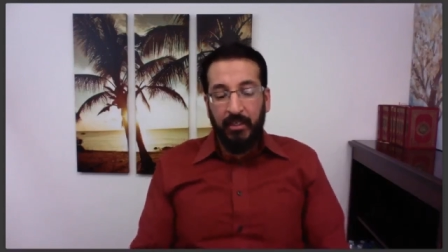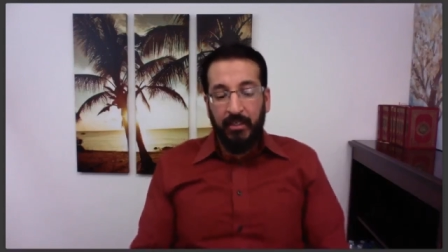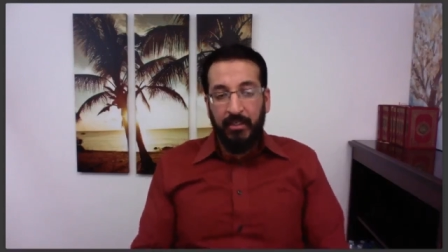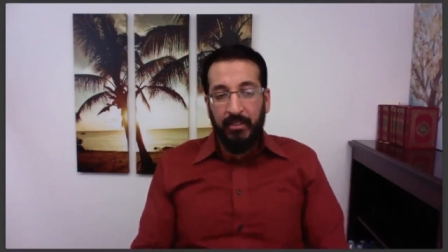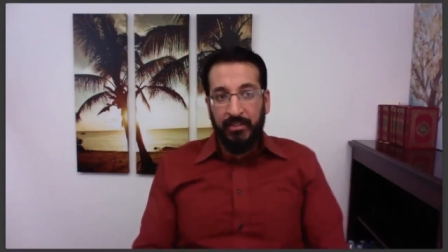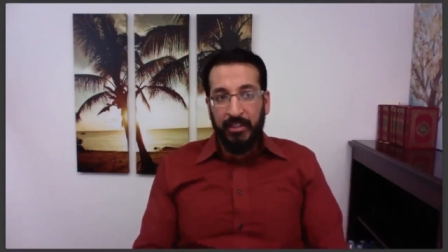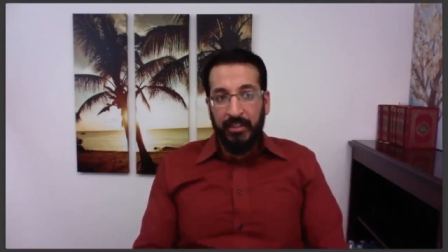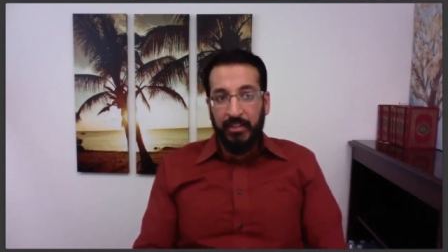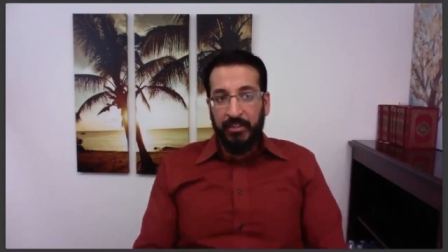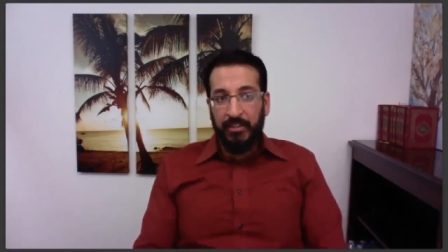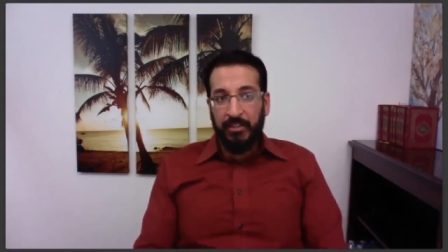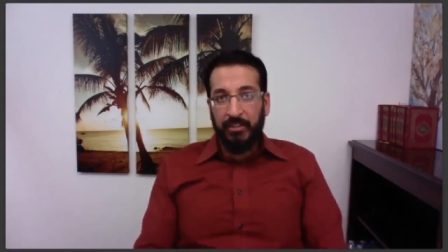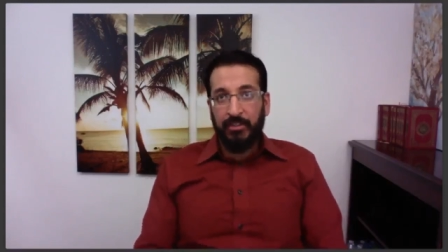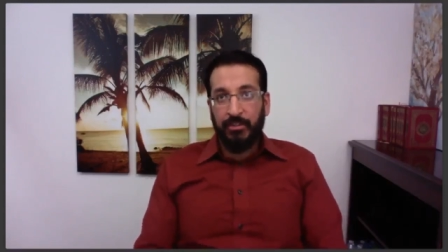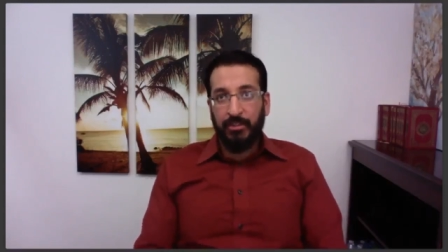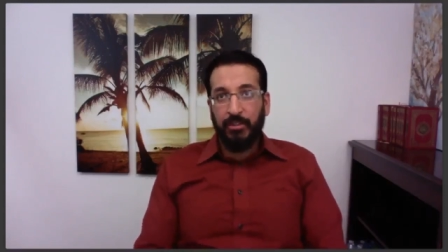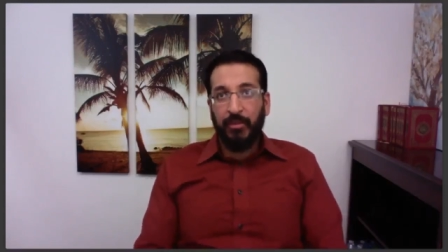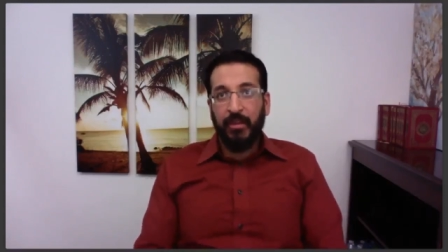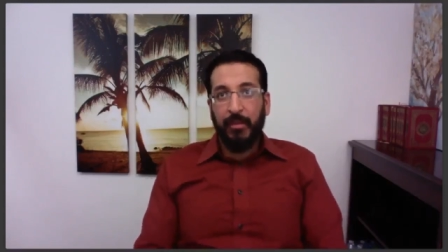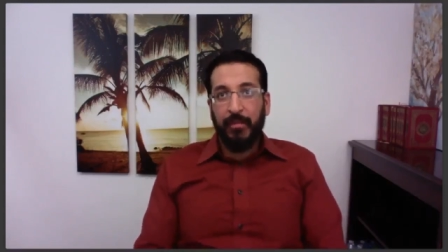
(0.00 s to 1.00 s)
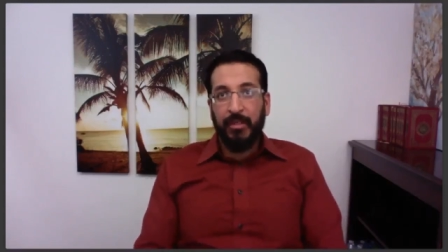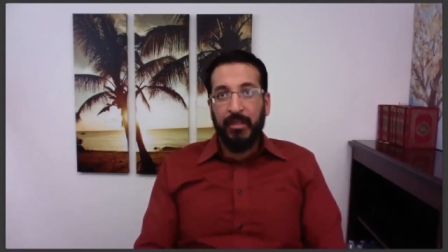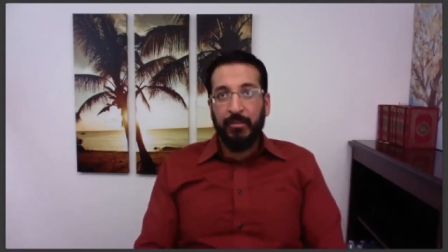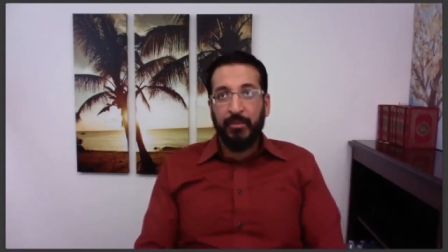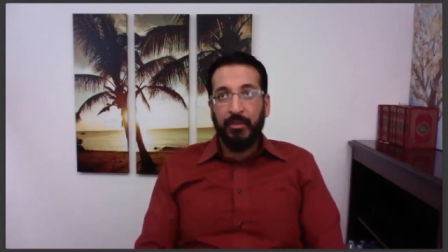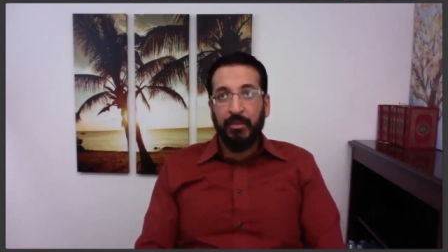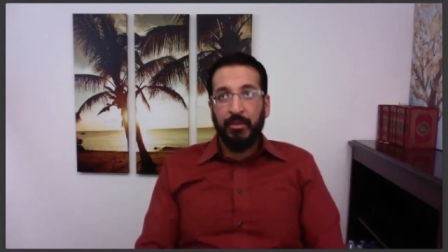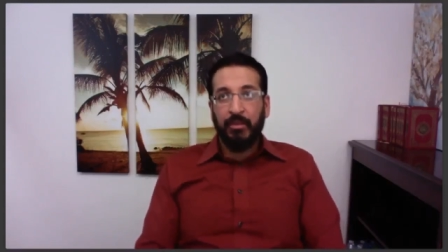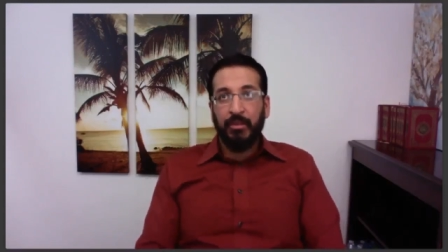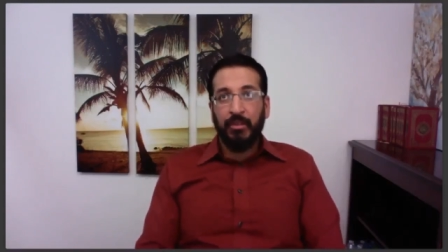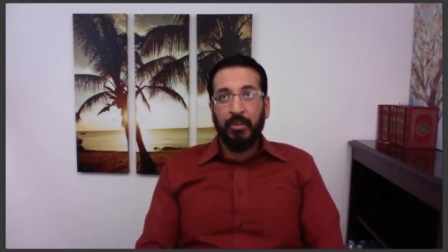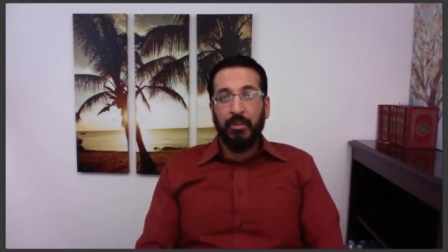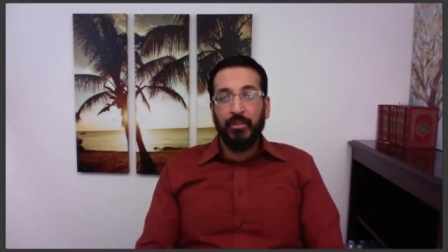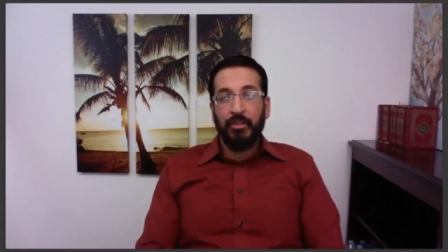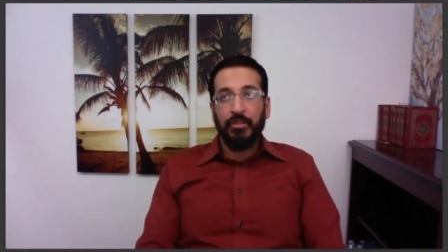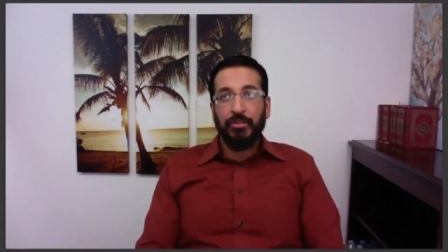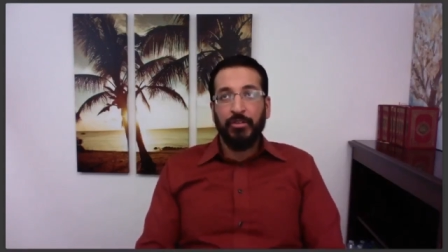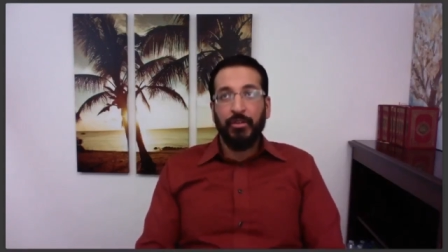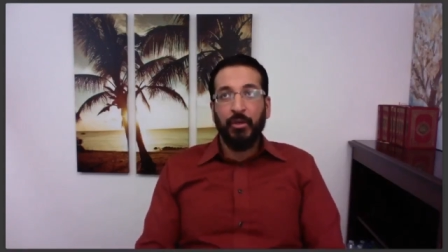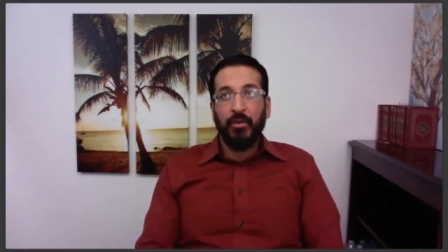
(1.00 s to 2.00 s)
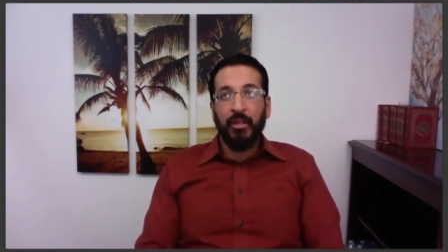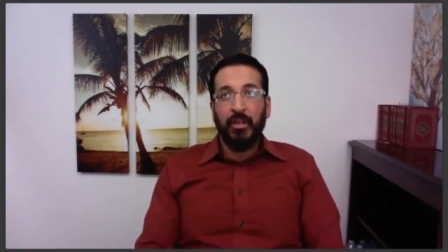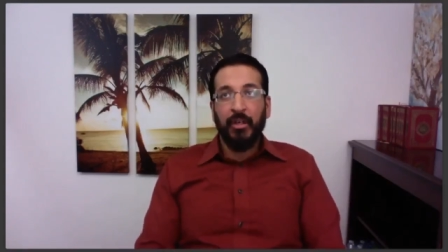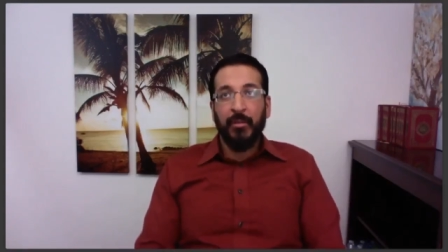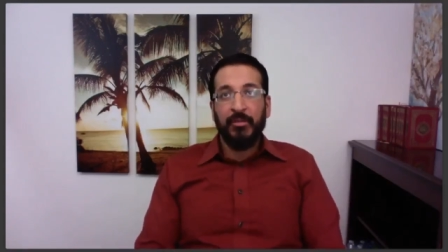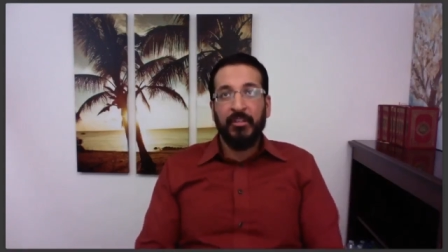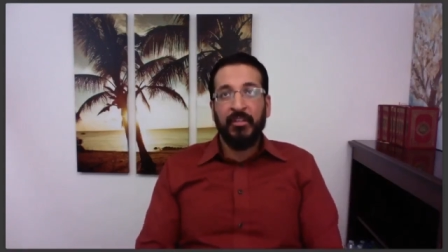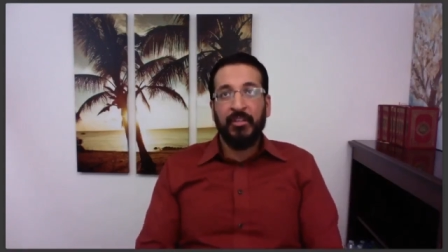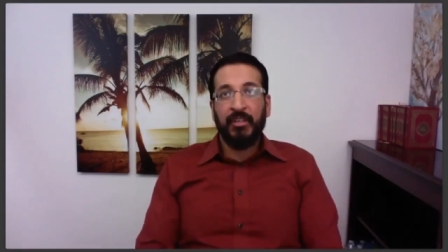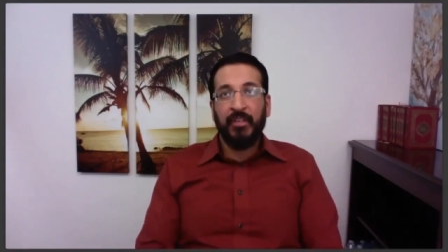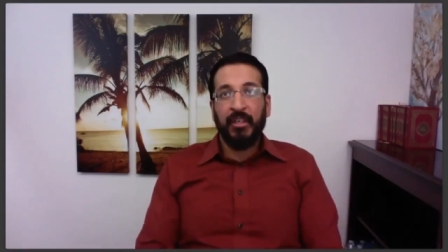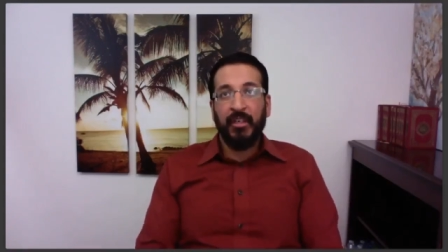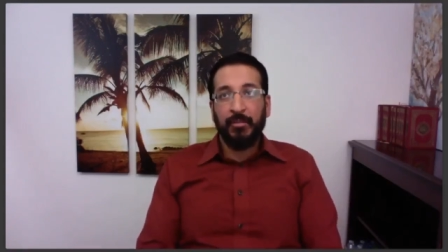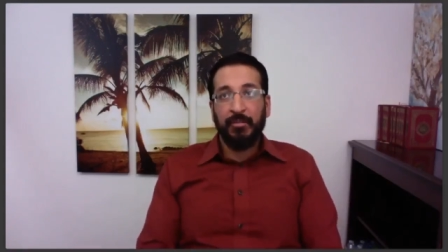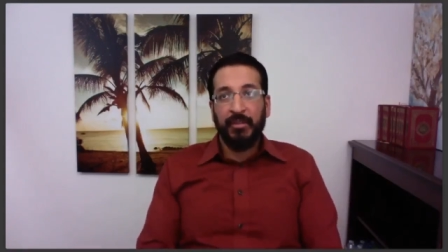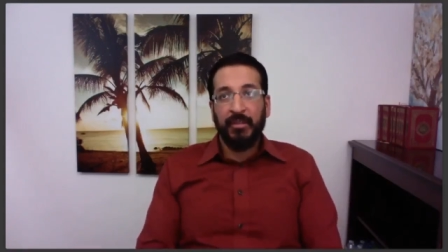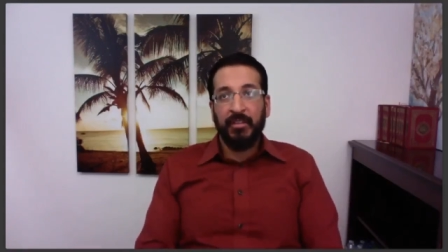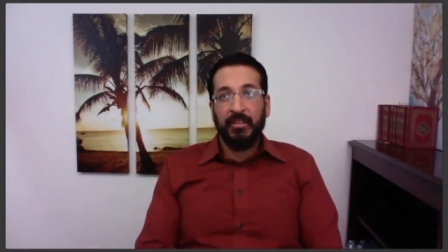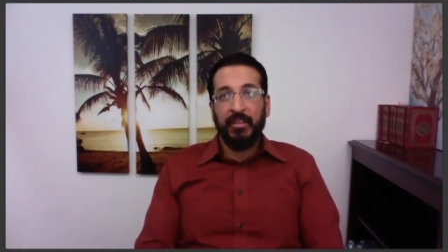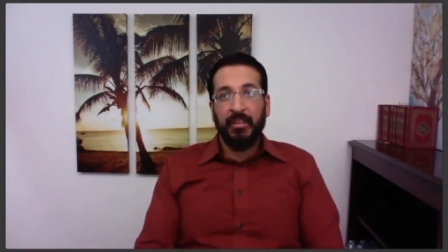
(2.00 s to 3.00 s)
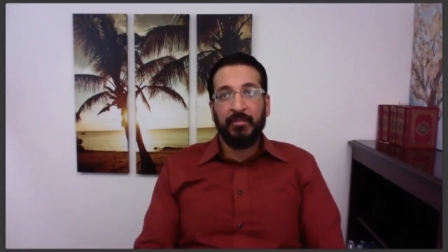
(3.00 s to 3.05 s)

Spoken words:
Statistics show that people don't come into therapy,